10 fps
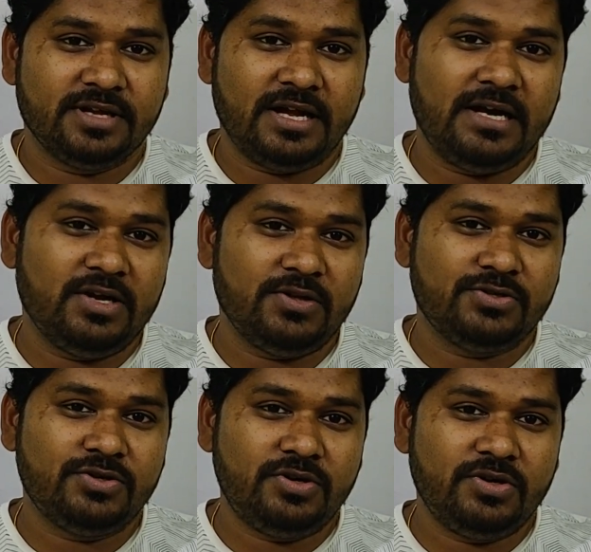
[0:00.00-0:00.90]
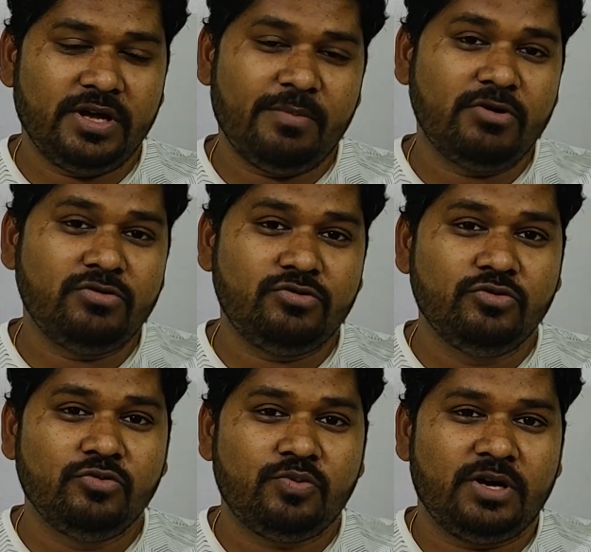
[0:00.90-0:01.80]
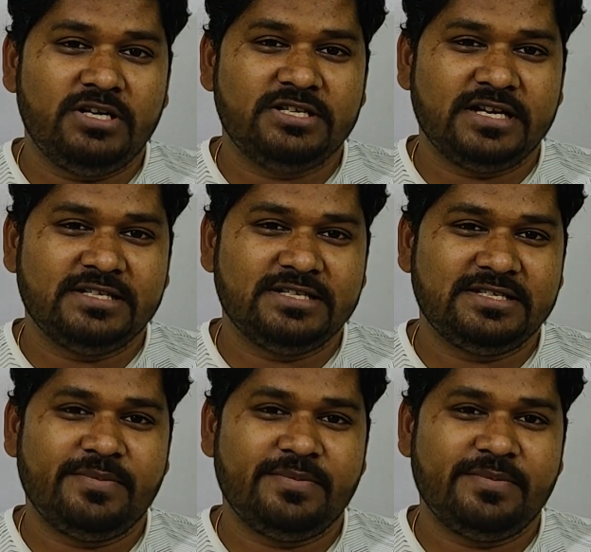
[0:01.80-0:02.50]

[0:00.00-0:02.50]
and also about 2 point charges